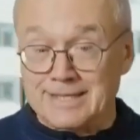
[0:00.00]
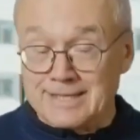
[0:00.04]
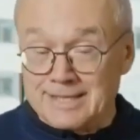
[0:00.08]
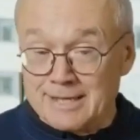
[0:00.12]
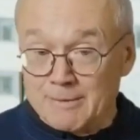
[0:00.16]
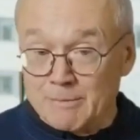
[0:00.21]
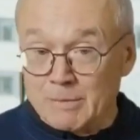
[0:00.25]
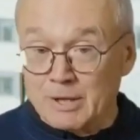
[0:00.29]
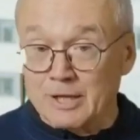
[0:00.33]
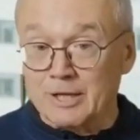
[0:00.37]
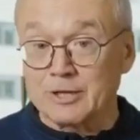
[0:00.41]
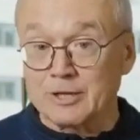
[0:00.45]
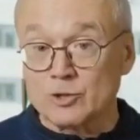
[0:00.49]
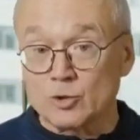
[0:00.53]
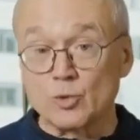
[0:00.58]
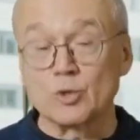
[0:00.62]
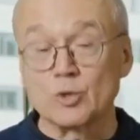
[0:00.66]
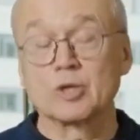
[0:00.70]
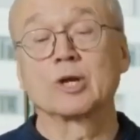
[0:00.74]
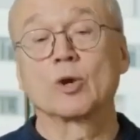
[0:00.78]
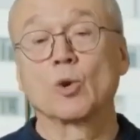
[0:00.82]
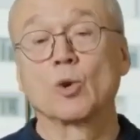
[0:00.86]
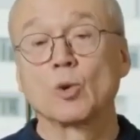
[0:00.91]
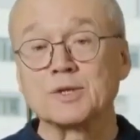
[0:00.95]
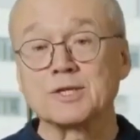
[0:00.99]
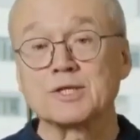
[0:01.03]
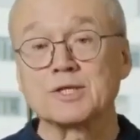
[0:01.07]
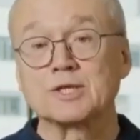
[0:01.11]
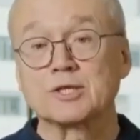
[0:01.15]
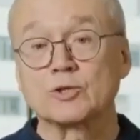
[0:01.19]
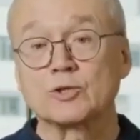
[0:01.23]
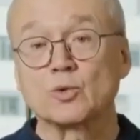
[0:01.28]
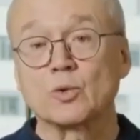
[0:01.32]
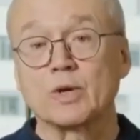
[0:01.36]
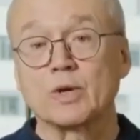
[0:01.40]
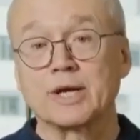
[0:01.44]
similar to the load
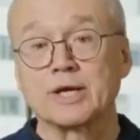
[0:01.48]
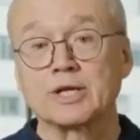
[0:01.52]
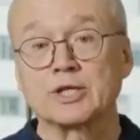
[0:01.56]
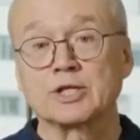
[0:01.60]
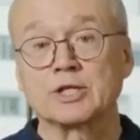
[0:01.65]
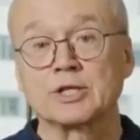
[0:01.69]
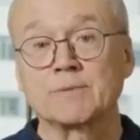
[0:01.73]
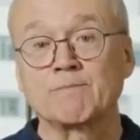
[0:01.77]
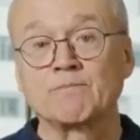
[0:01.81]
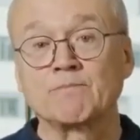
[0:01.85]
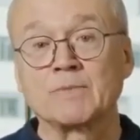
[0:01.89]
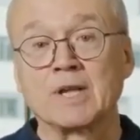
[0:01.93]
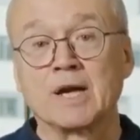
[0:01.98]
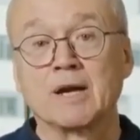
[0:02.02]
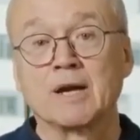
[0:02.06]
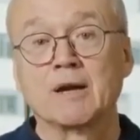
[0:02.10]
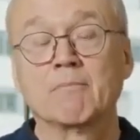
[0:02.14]
situation,